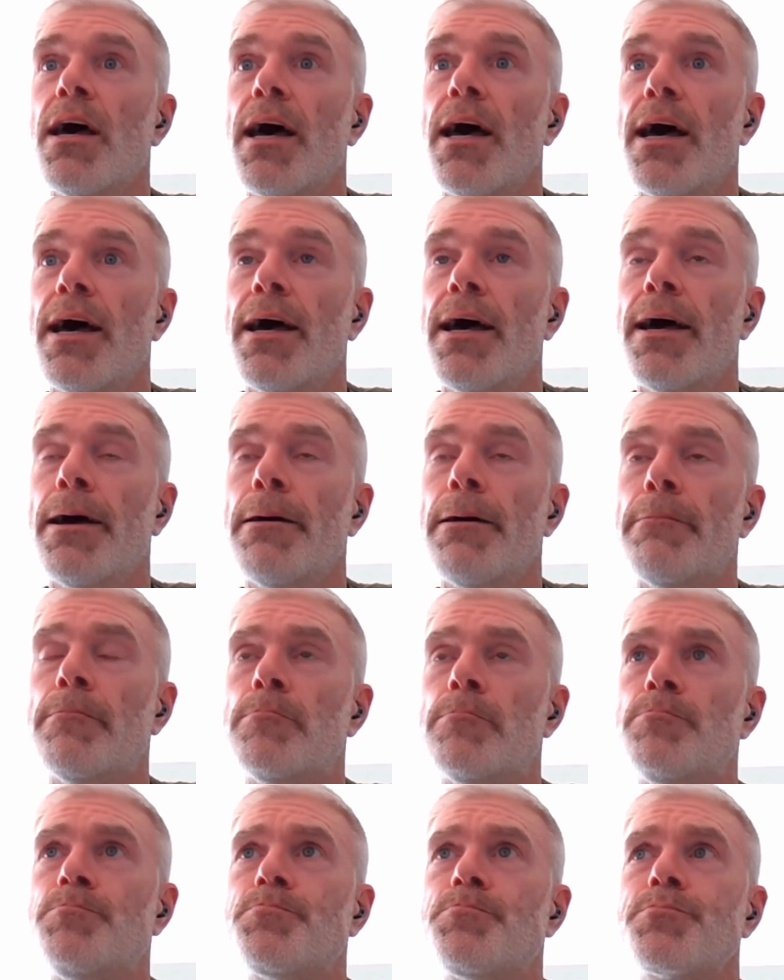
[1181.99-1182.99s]

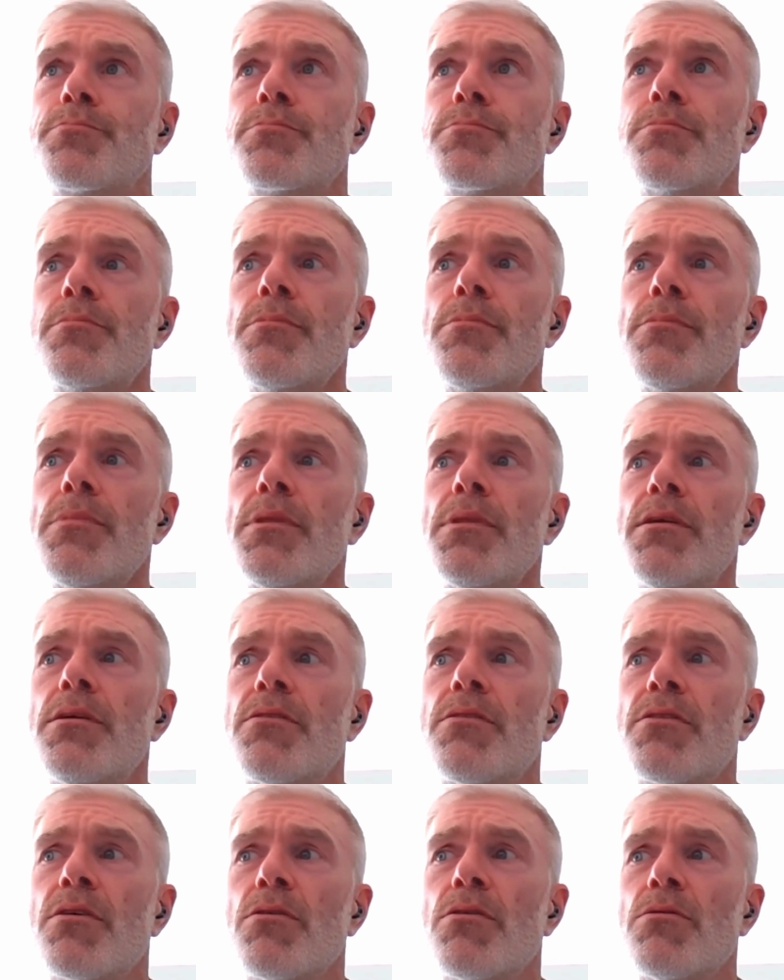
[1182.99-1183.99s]
Um,
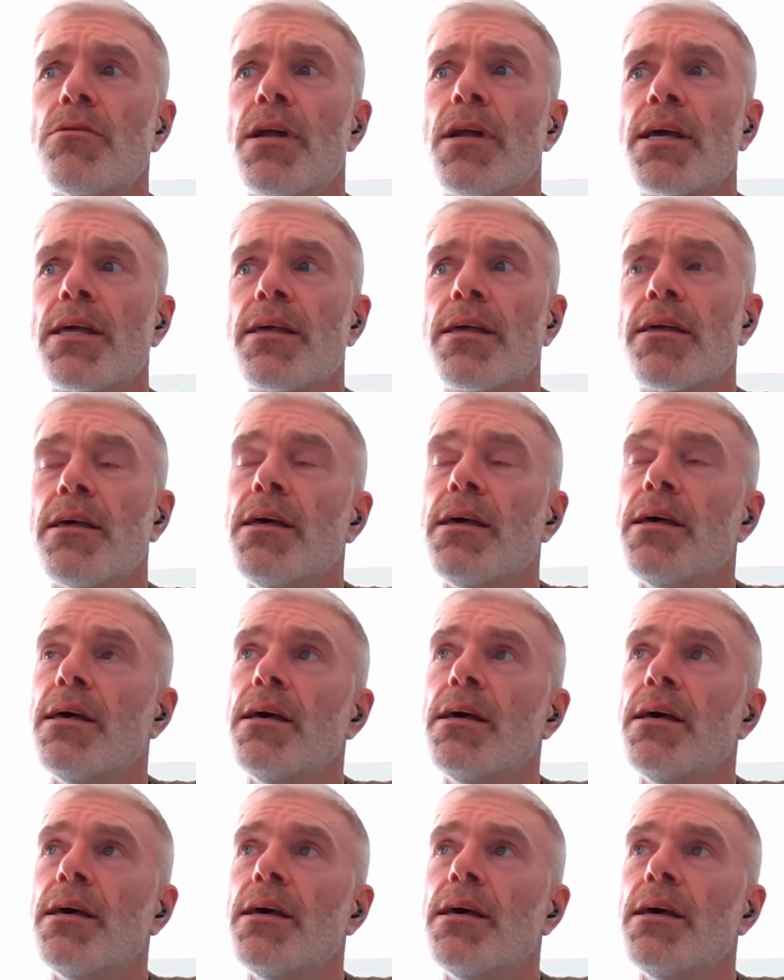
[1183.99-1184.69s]
so like